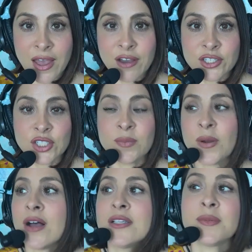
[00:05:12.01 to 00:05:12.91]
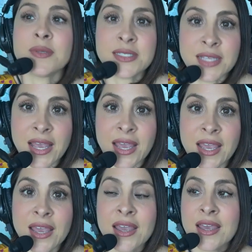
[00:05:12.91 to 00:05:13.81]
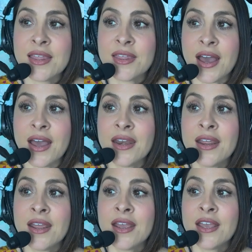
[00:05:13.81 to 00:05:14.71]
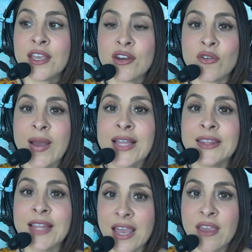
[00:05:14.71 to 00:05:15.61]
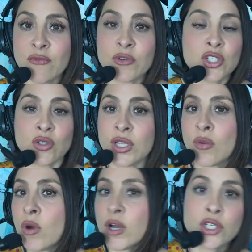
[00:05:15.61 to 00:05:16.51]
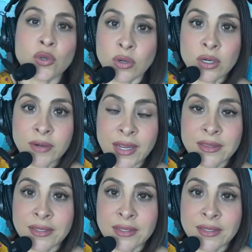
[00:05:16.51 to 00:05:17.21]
How could she possibly say that, my life was only one door, right?